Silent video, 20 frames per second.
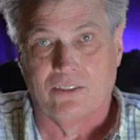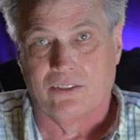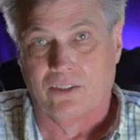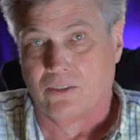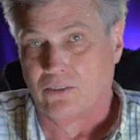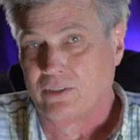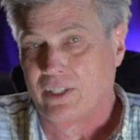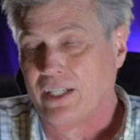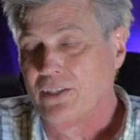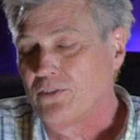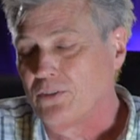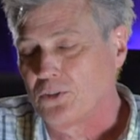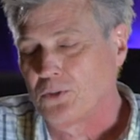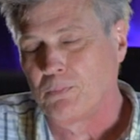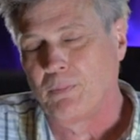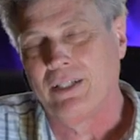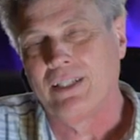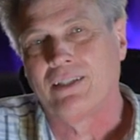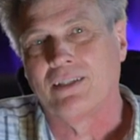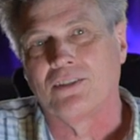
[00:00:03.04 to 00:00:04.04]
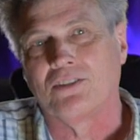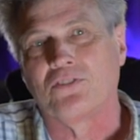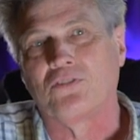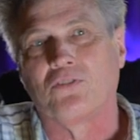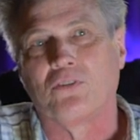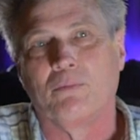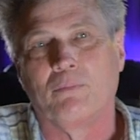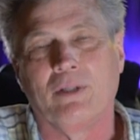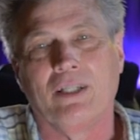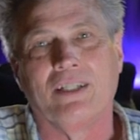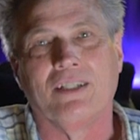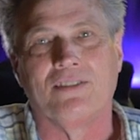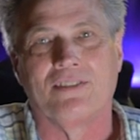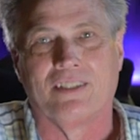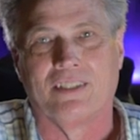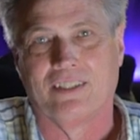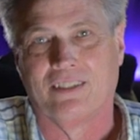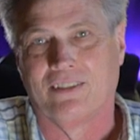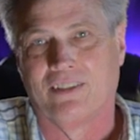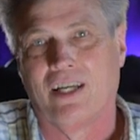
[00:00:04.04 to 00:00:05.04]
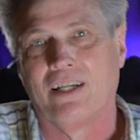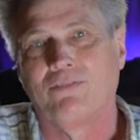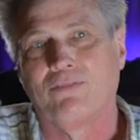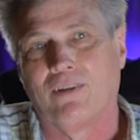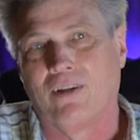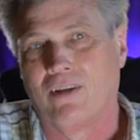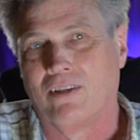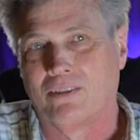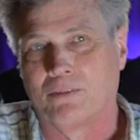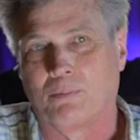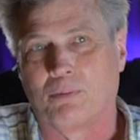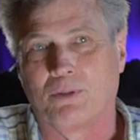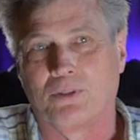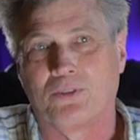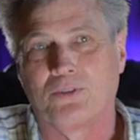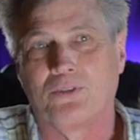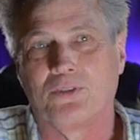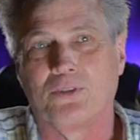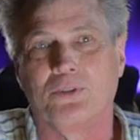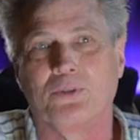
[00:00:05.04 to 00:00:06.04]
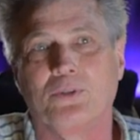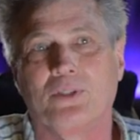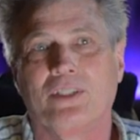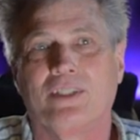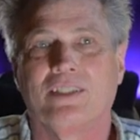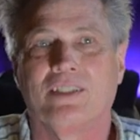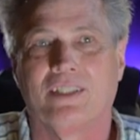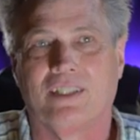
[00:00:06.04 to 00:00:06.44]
So Tetra speakers for me is a lifelong pursuit